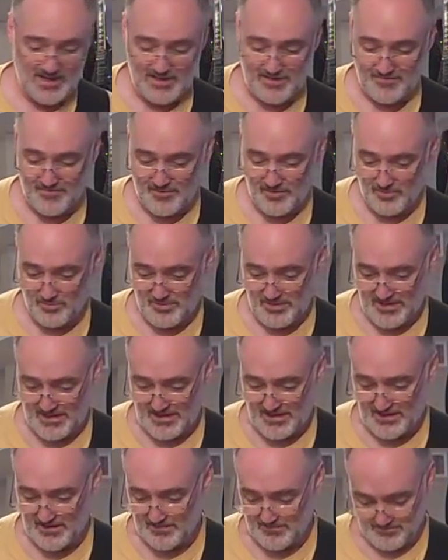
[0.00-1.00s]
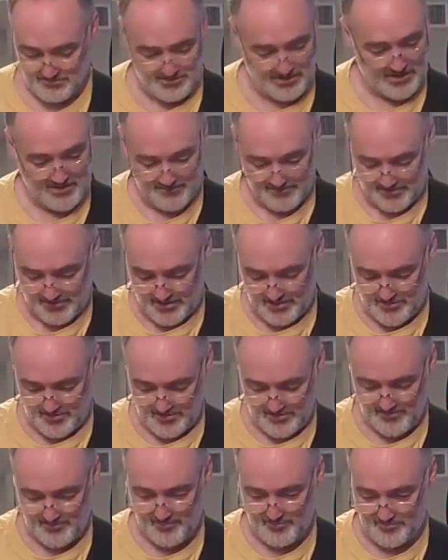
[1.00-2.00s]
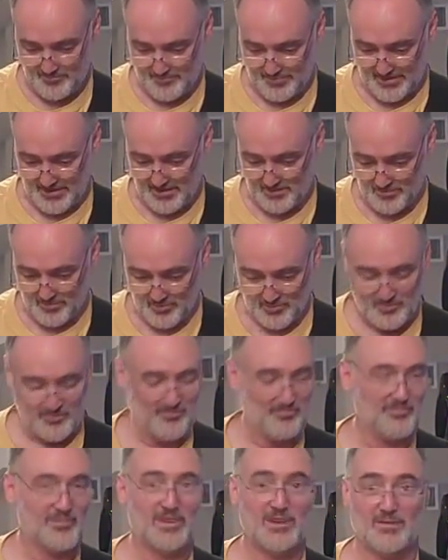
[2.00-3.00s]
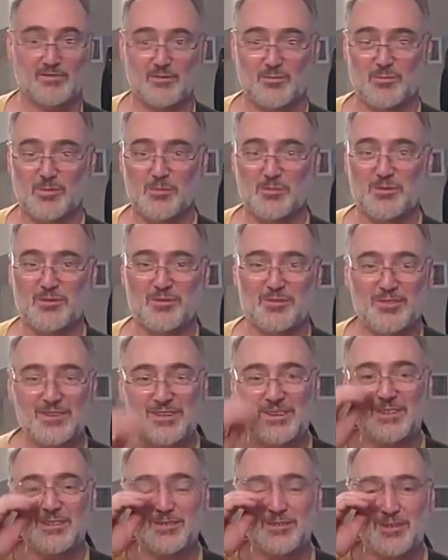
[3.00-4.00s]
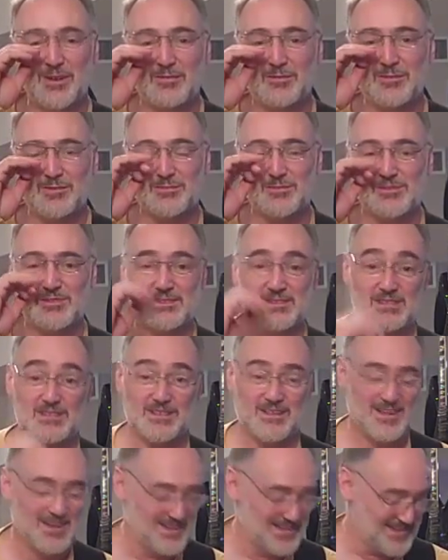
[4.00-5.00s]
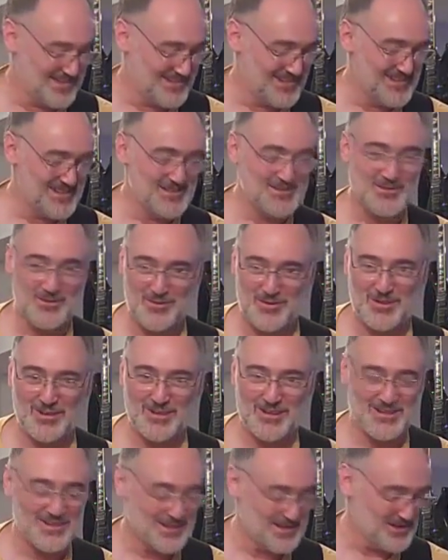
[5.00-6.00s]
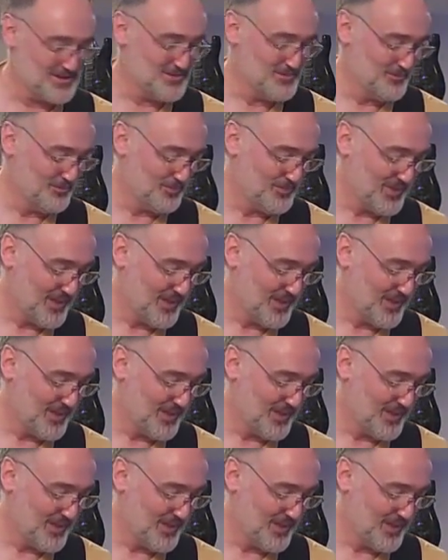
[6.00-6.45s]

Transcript: If you're playing, you have to come out of pedal mode. You have to remember to turn off your switches so you can continue.